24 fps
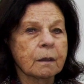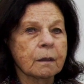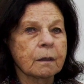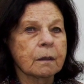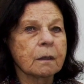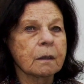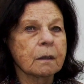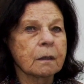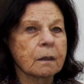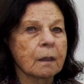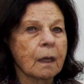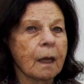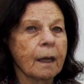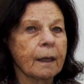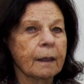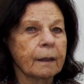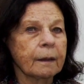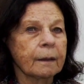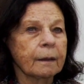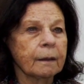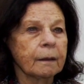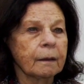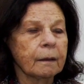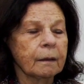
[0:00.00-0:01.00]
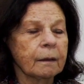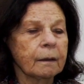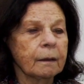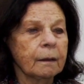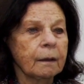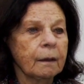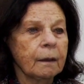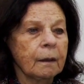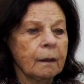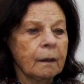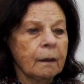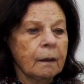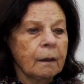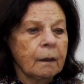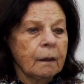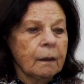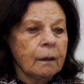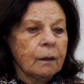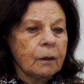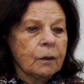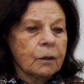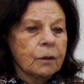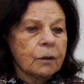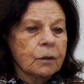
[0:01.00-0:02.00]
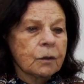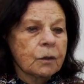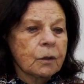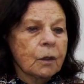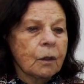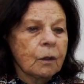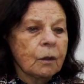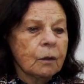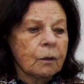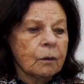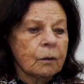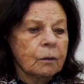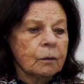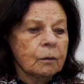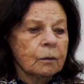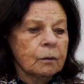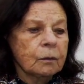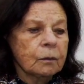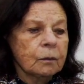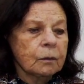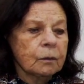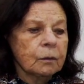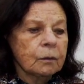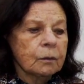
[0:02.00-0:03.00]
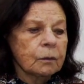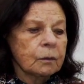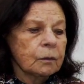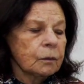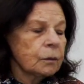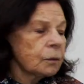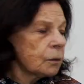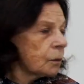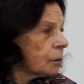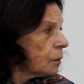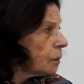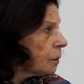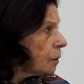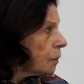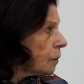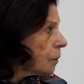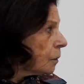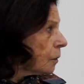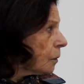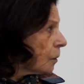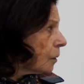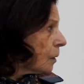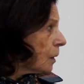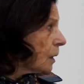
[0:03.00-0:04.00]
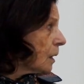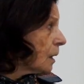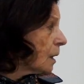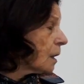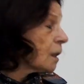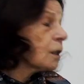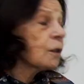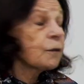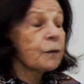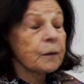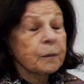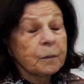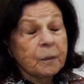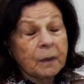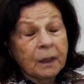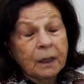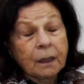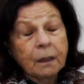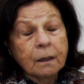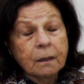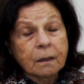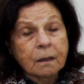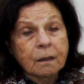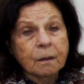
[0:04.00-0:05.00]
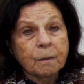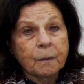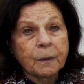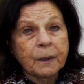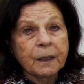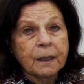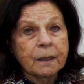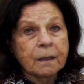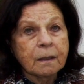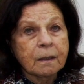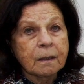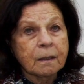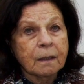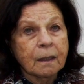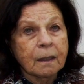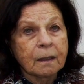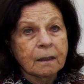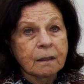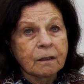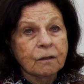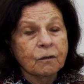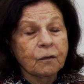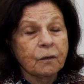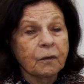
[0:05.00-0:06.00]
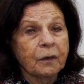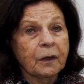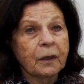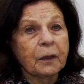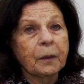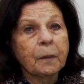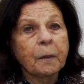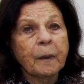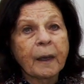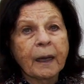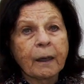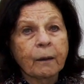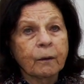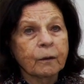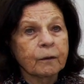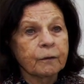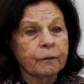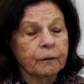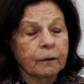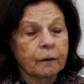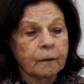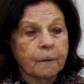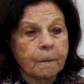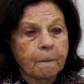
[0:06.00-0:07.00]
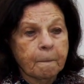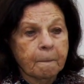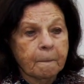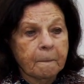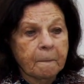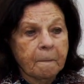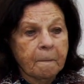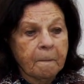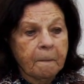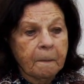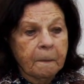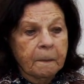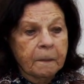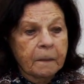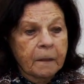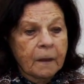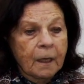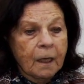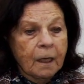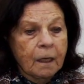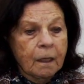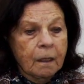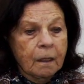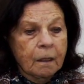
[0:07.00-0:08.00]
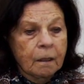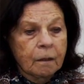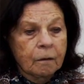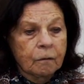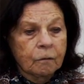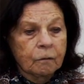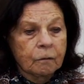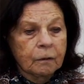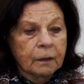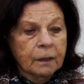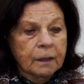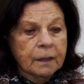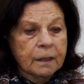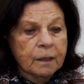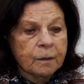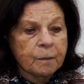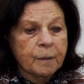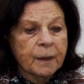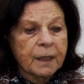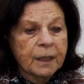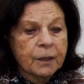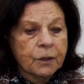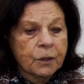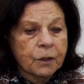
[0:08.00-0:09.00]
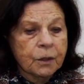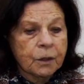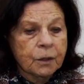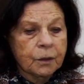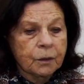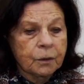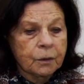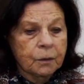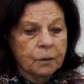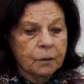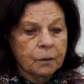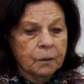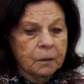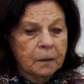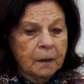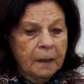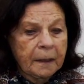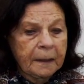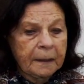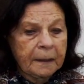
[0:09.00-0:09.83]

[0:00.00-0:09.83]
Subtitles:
in society. So this for me is a piece that is very powerful. It really speaks to